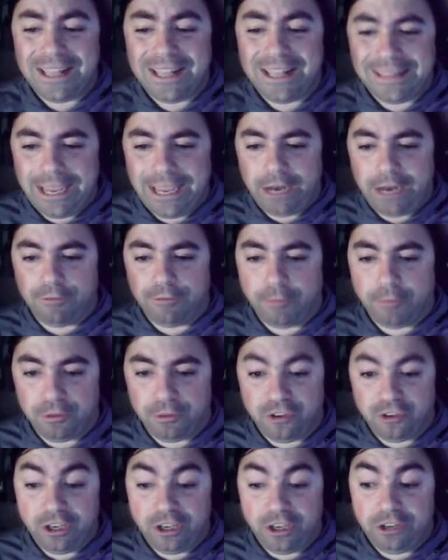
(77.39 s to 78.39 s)
data from the
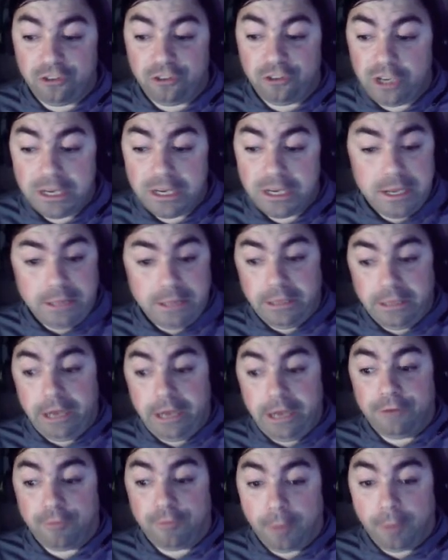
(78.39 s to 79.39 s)
CDC,
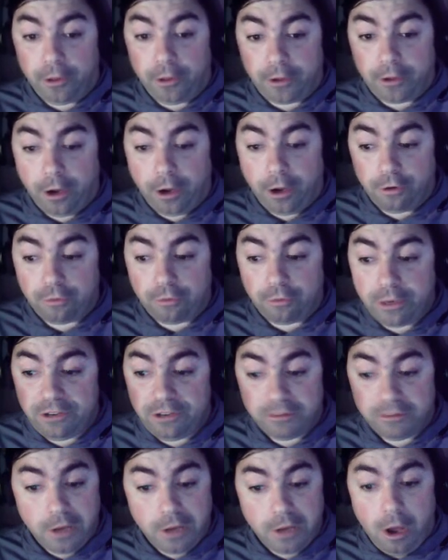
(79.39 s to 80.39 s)
data from other countries,